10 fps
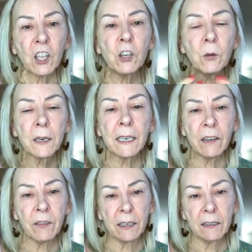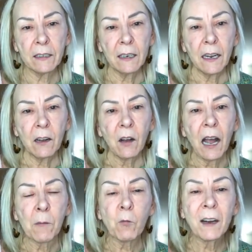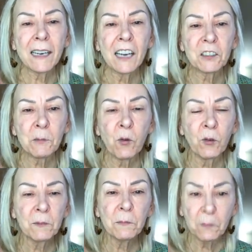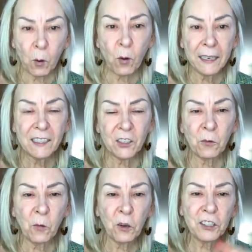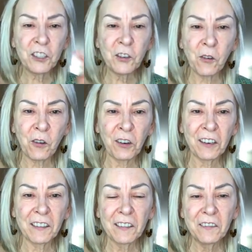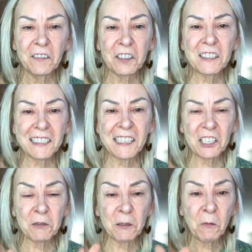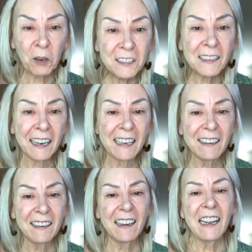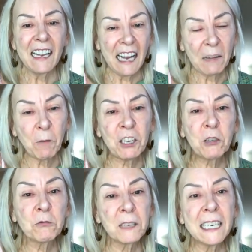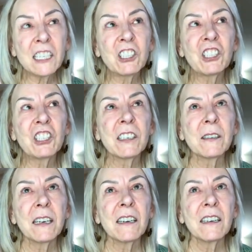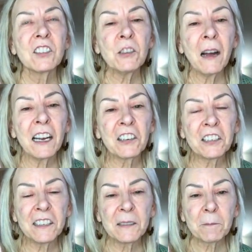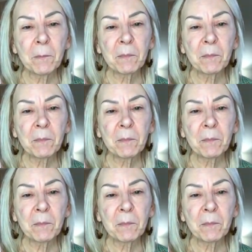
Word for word: you are given um, 100 po points towards your first essential rewards link. And when you reach 200,